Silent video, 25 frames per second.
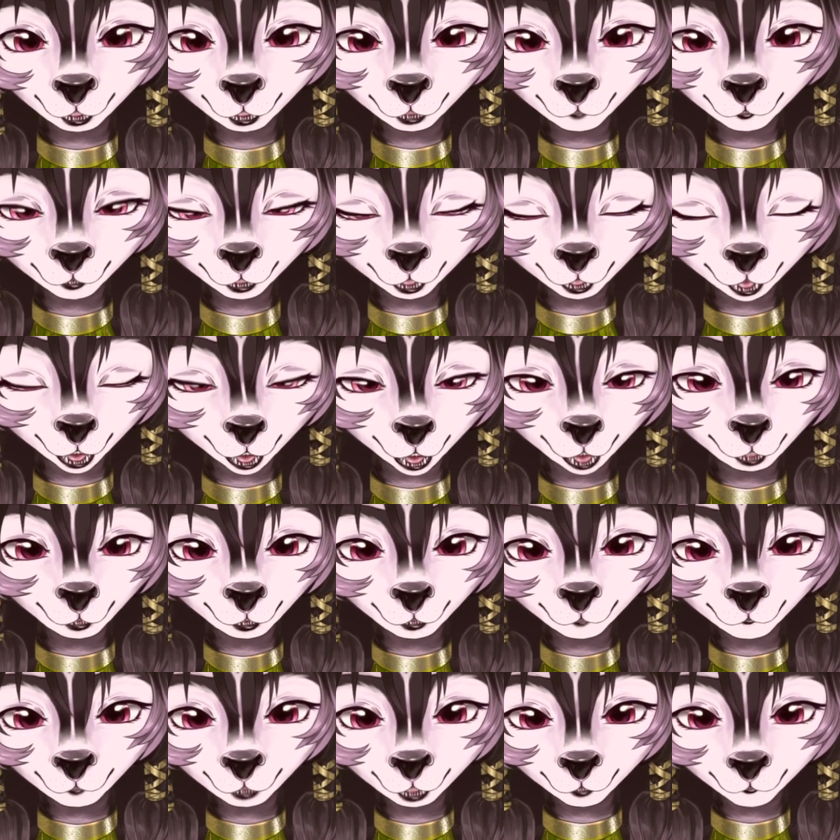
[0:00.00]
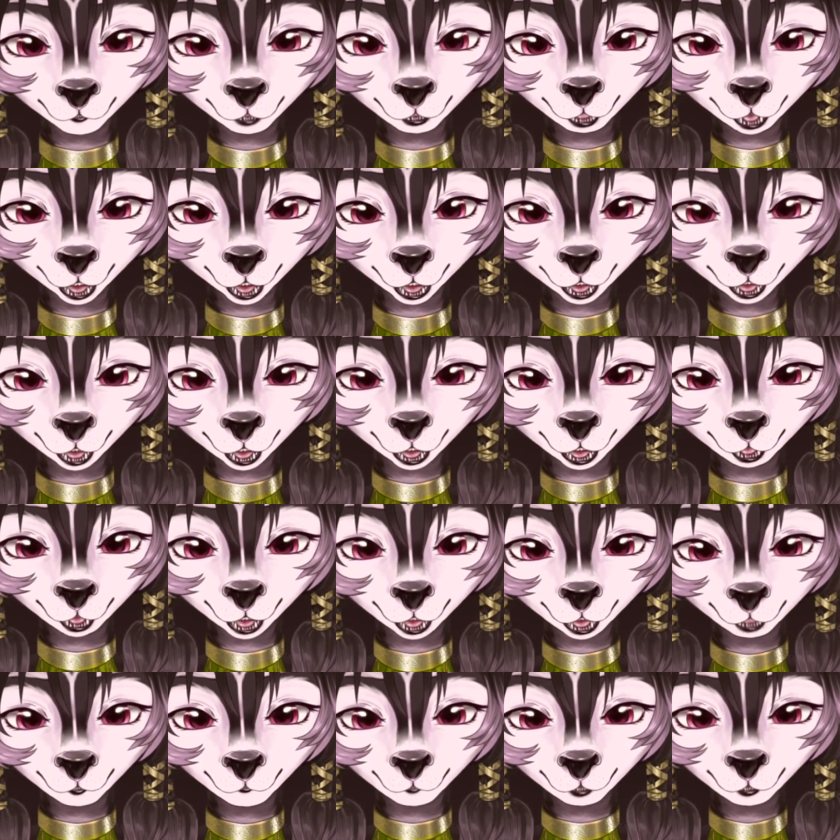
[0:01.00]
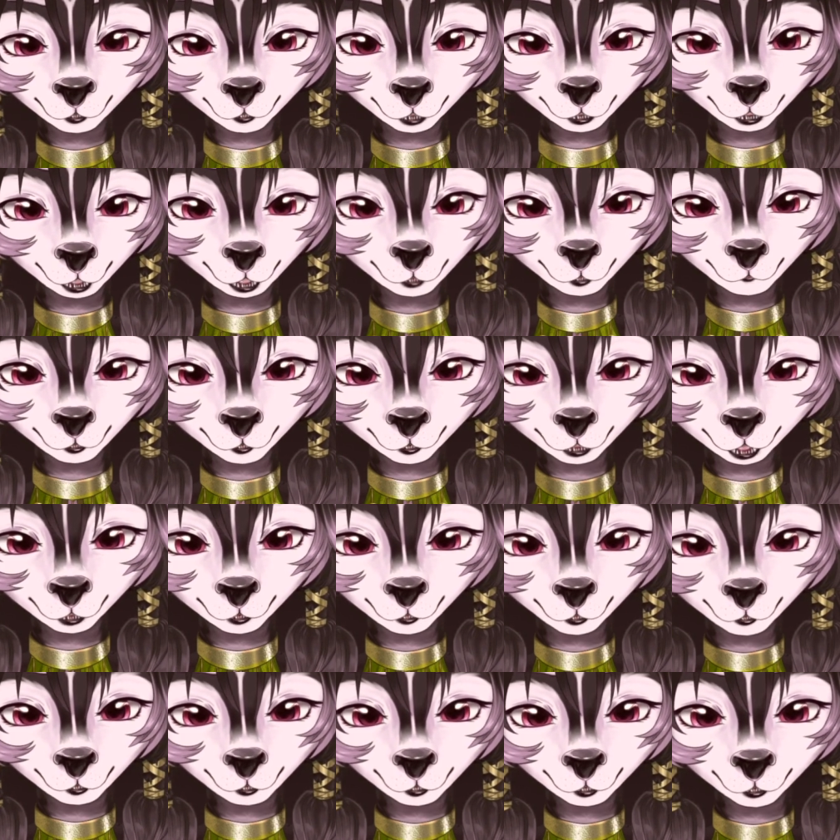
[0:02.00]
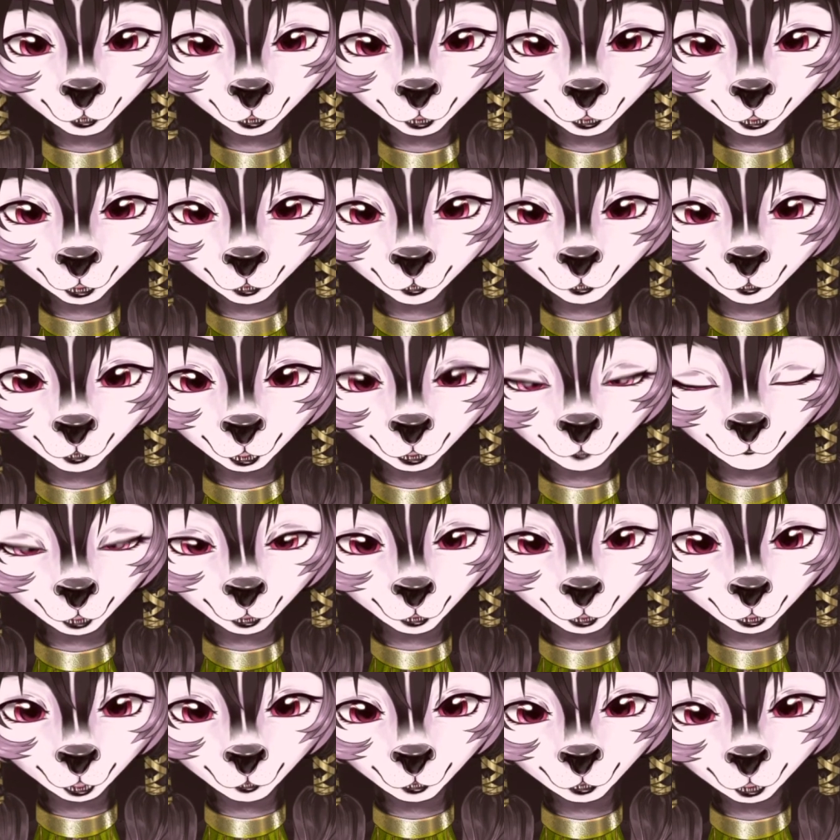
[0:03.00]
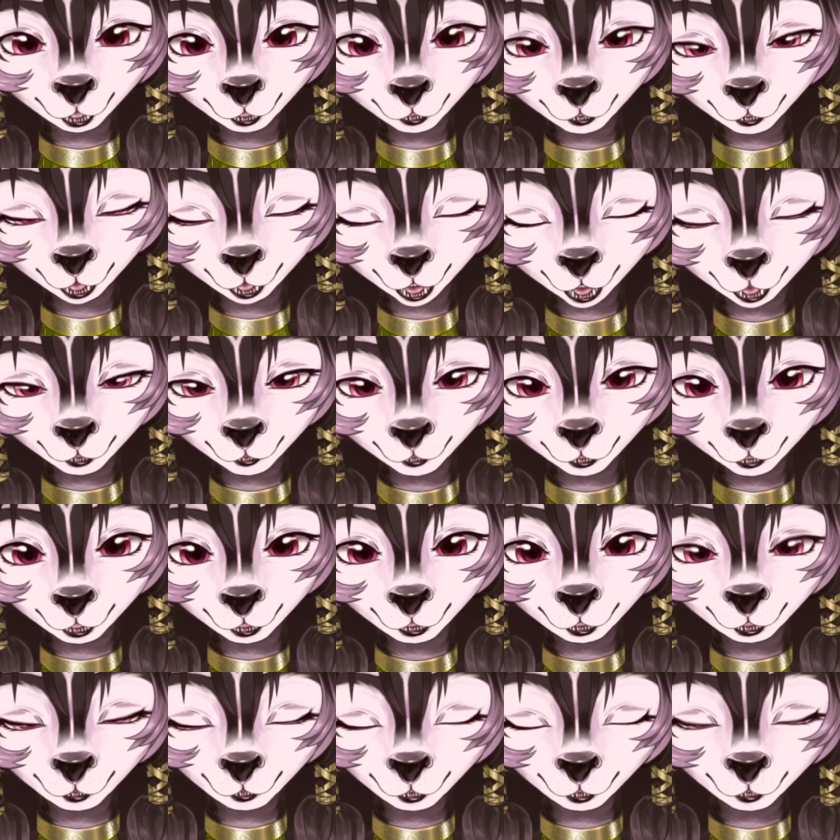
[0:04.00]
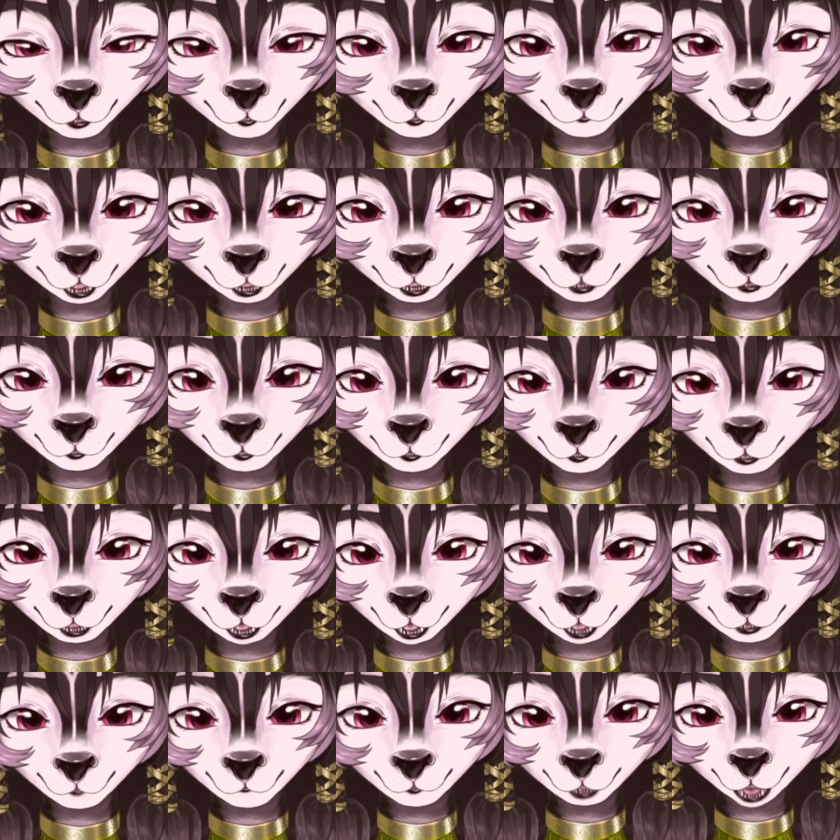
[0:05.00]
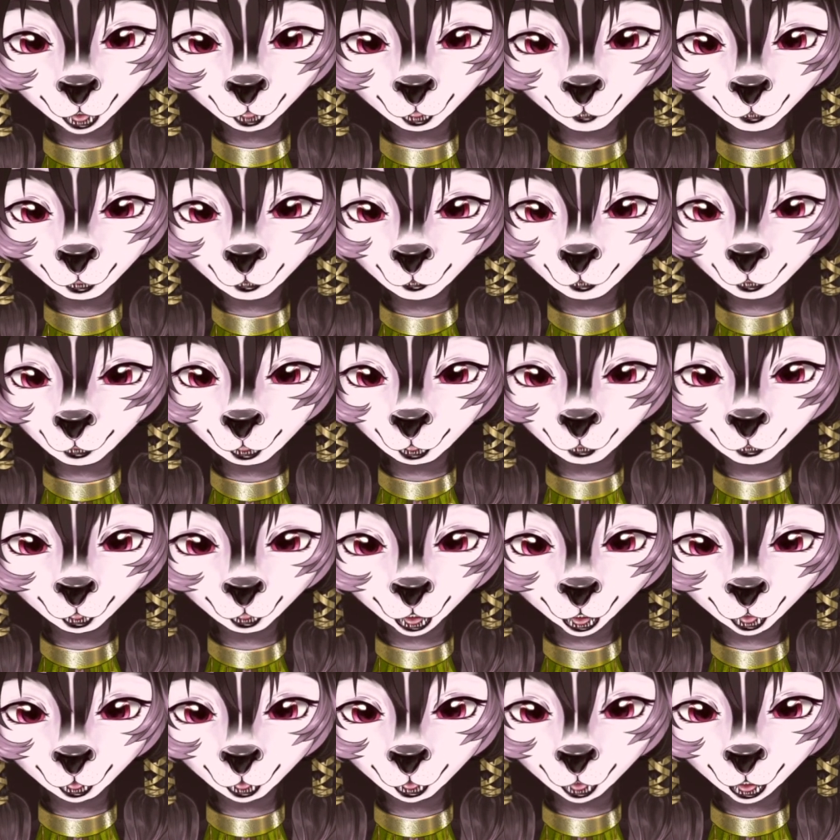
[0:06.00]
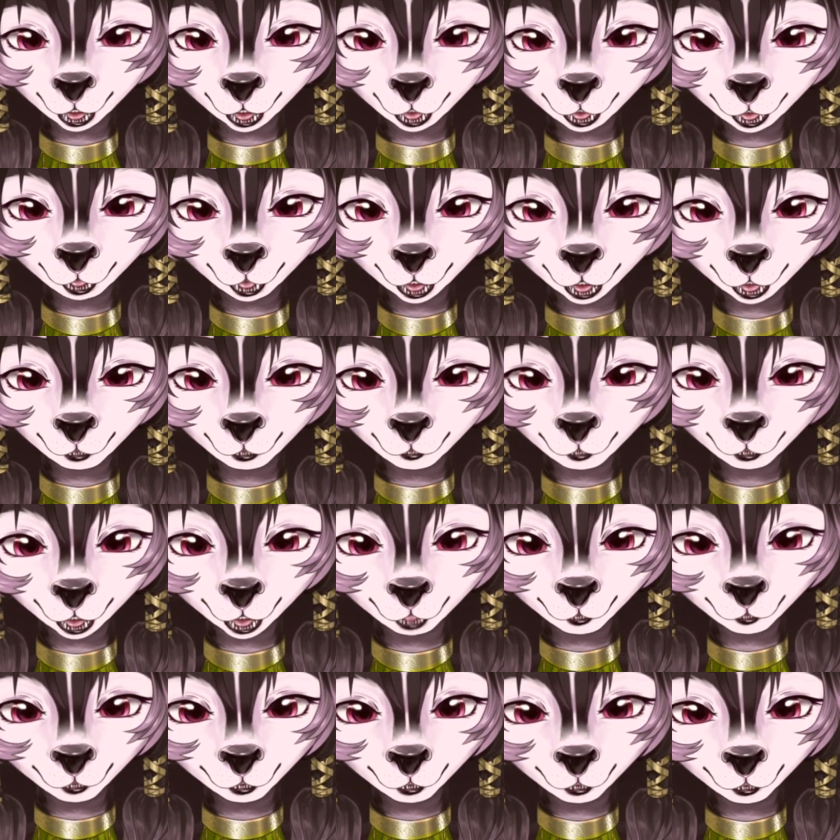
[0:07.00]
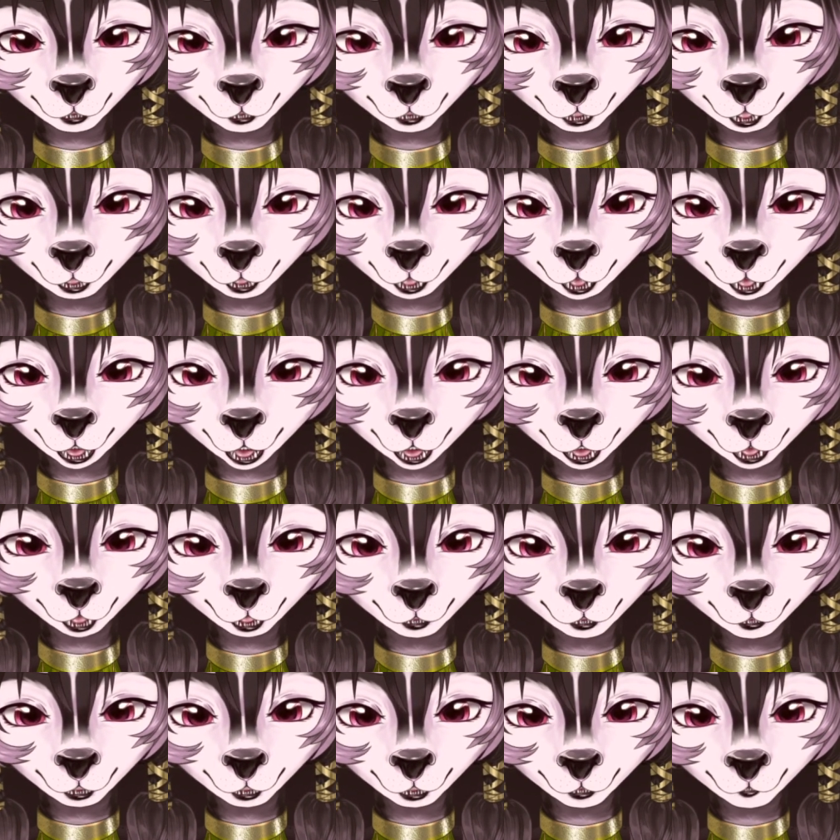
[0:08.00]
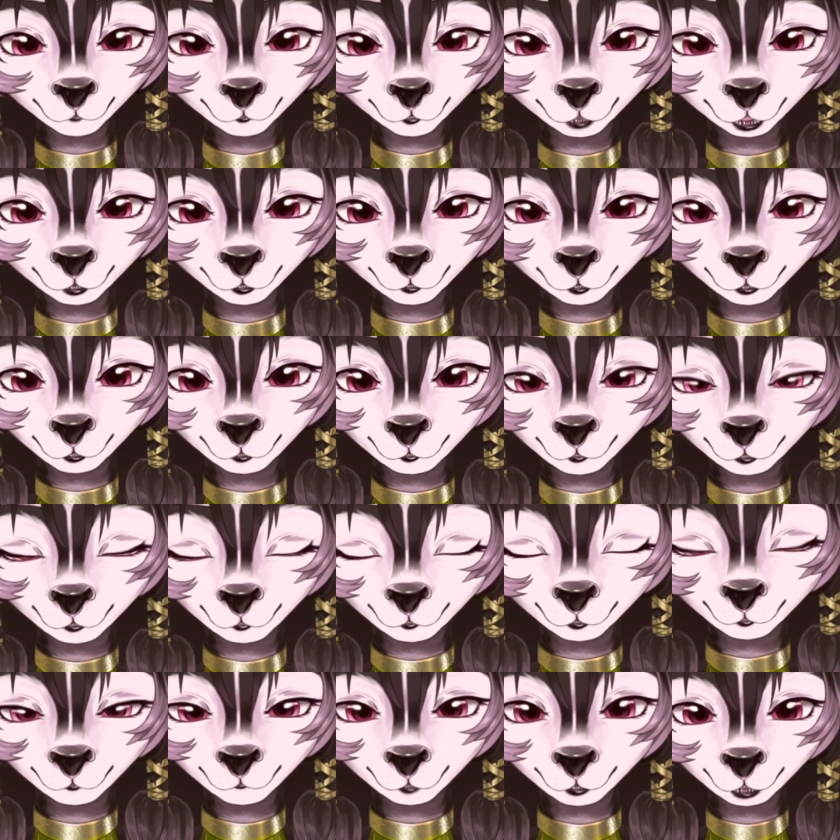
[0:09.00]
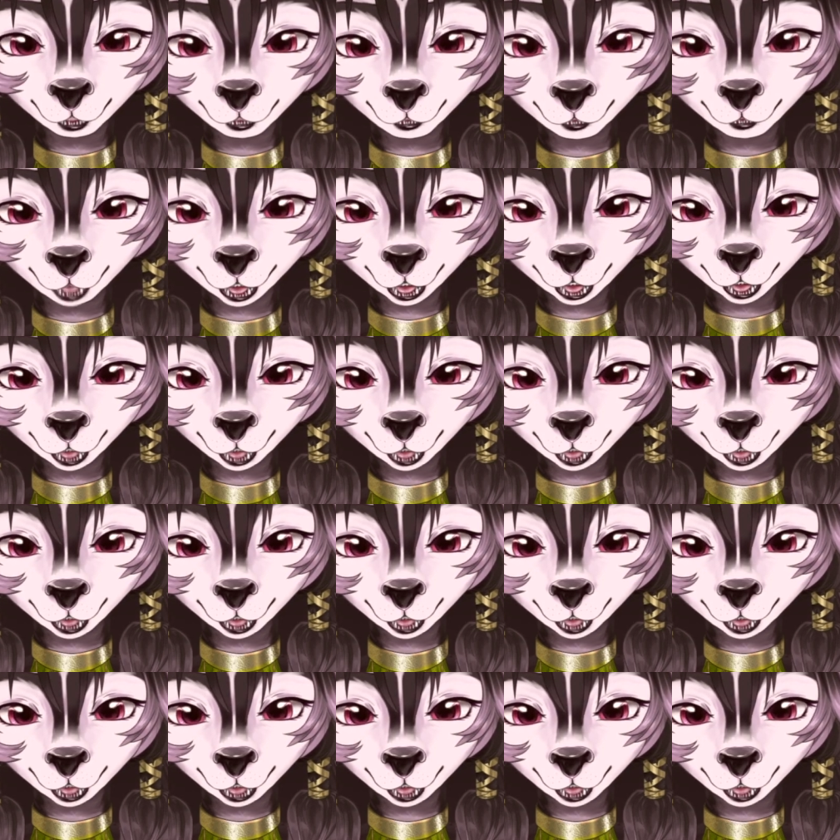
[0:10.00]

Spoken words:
but I had an epiphany and now we're rolling with it. On March 16th, there was a mass shooting in Atlanta, and it appears to have been